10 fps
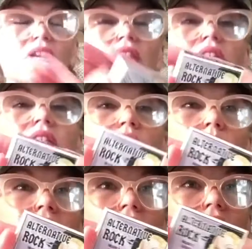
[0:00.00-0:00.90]
this
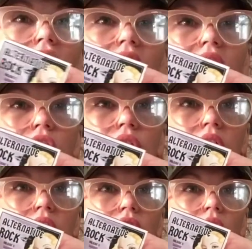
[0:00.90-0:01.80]
sweet little
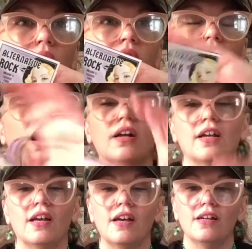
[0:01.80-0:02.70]
alternative rock
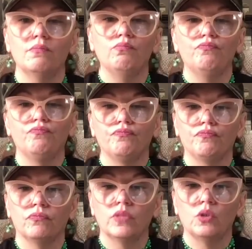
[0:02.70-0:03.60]
um,
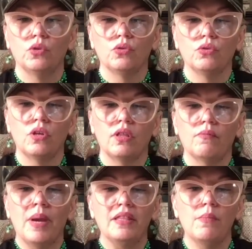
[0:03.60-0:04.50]

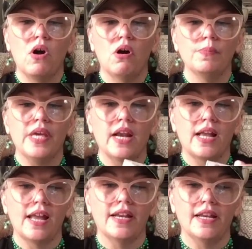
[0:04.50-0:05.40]
by the balm that I
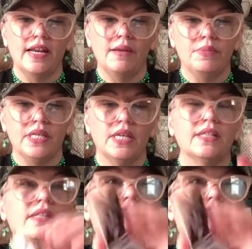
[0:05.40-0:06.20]
got in an Ipsy. It's